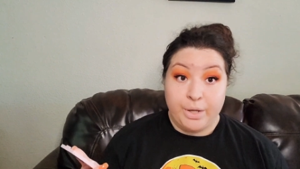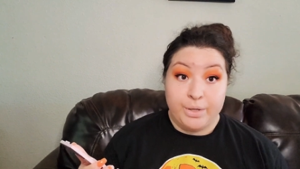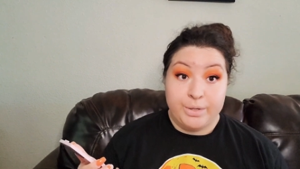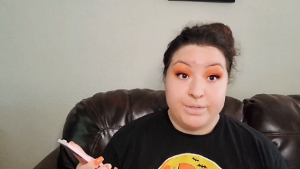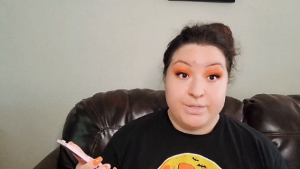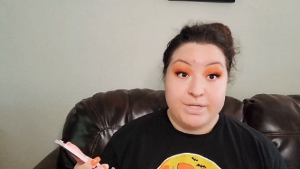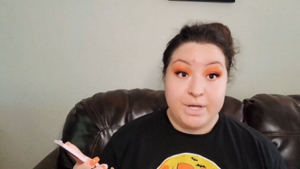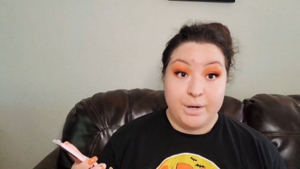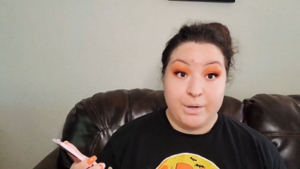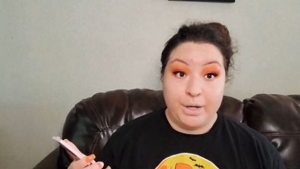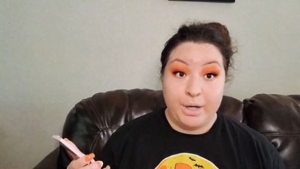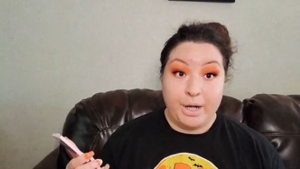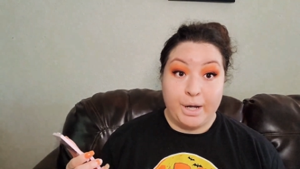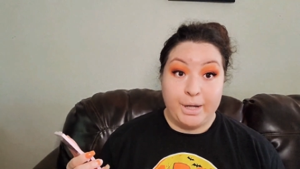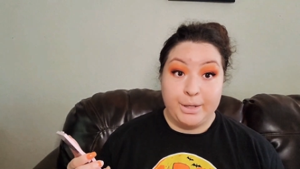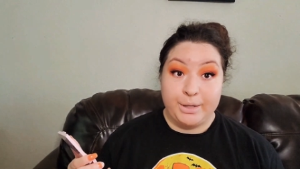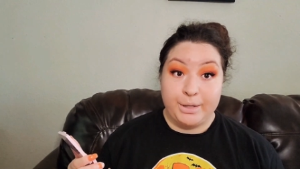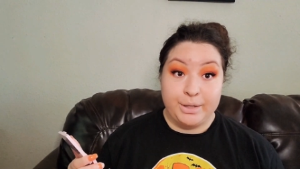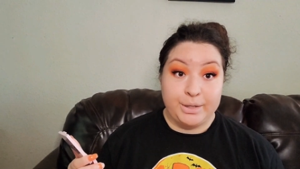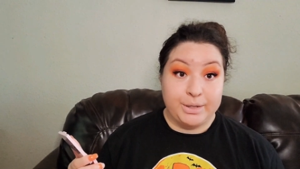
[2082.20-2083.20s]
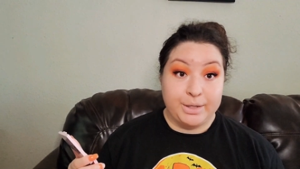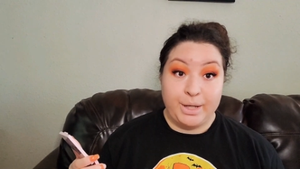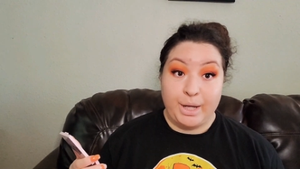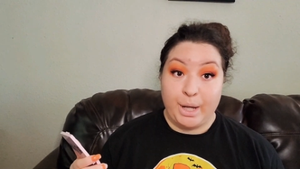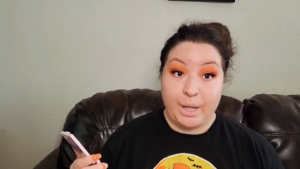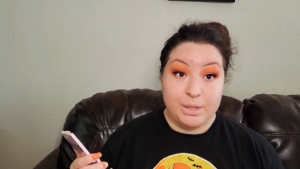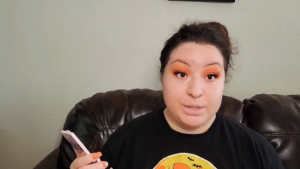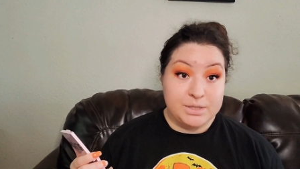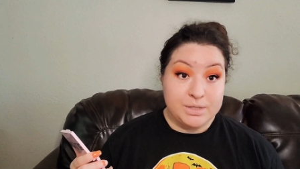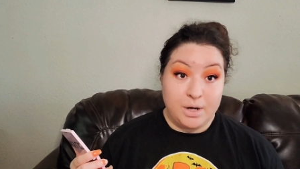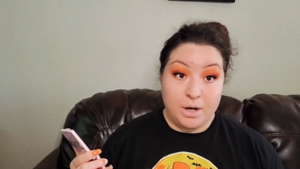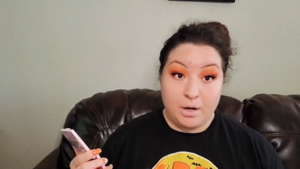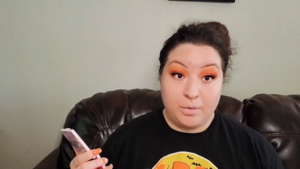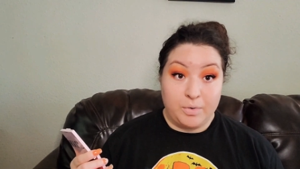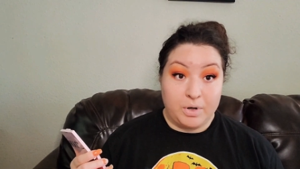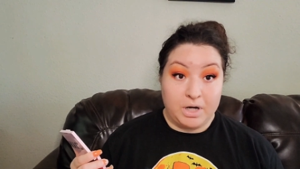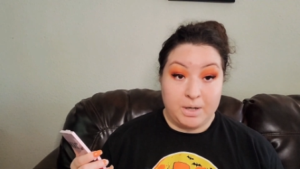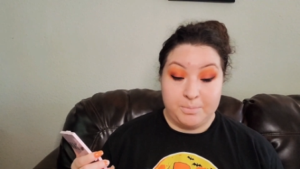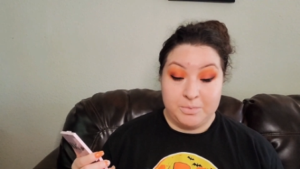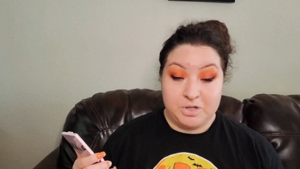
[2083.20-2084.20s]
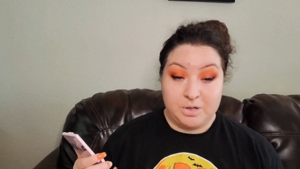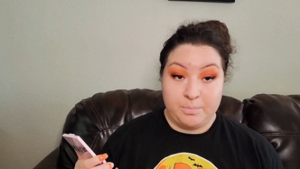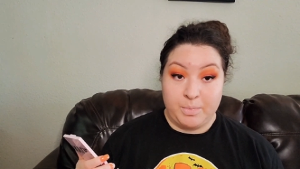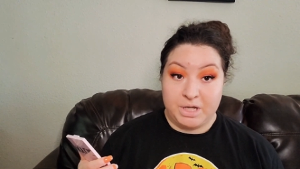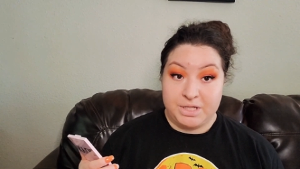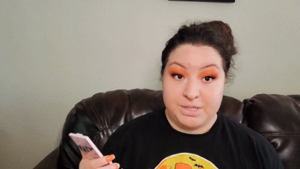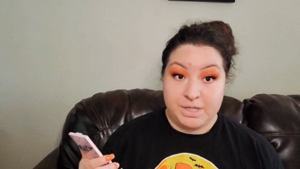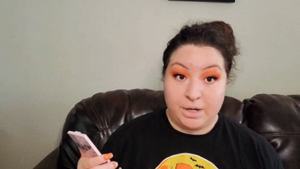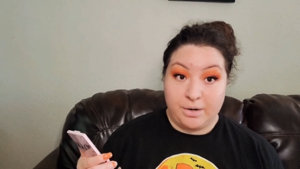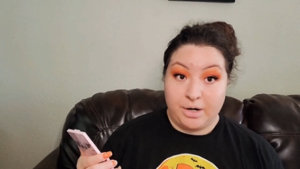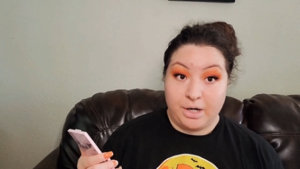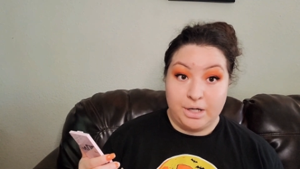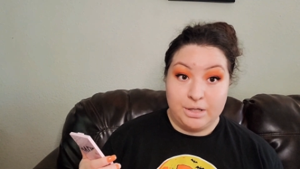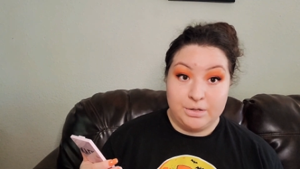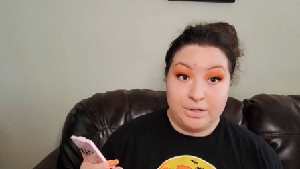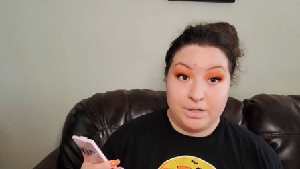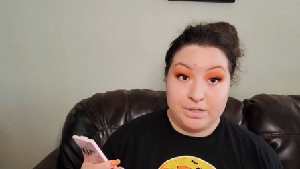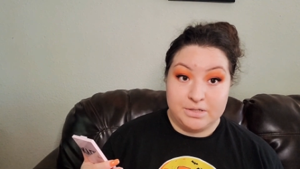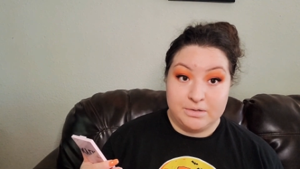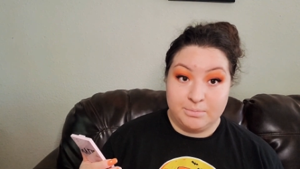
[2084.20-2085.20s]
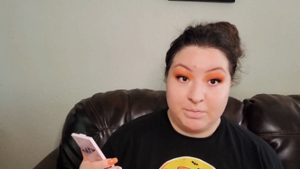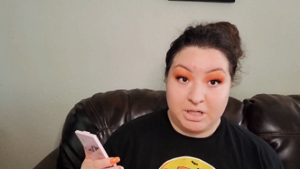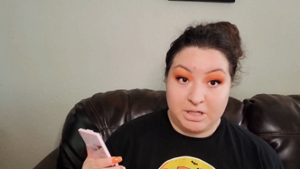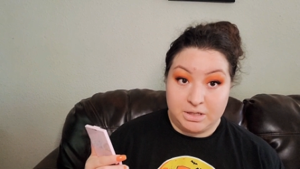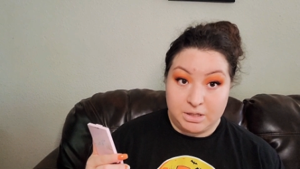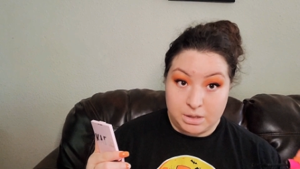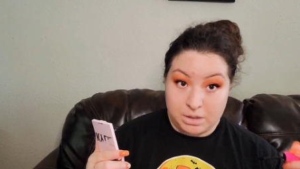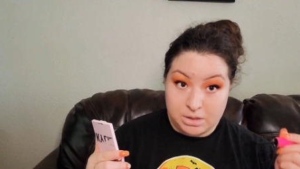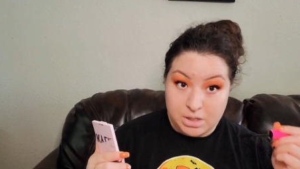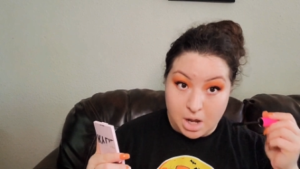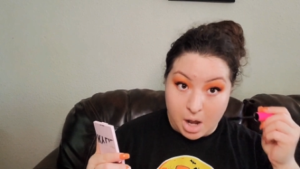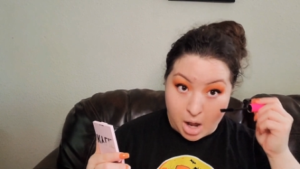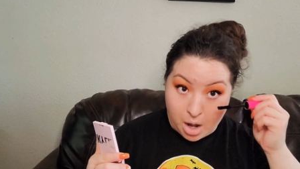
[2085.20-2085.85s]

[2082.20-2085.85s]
sorry, I can't talk while I'm doing mascara either because I'm like this.